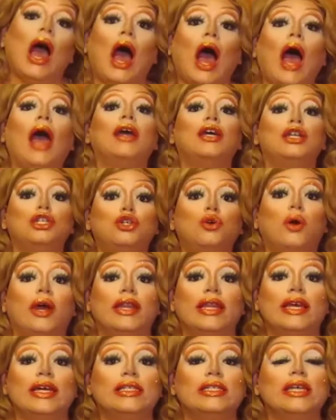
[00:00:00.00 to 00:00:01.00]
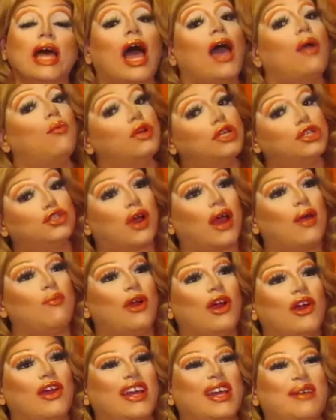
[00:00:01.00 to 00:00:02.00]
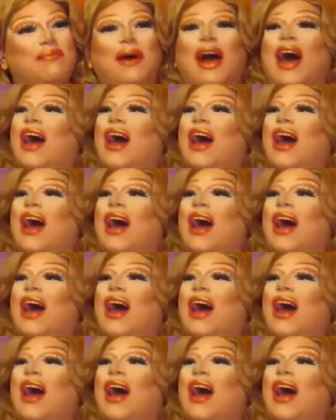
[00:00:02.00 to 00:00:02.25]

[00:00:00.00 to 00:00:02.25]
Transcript: I enjoy this. I would try wearing it, but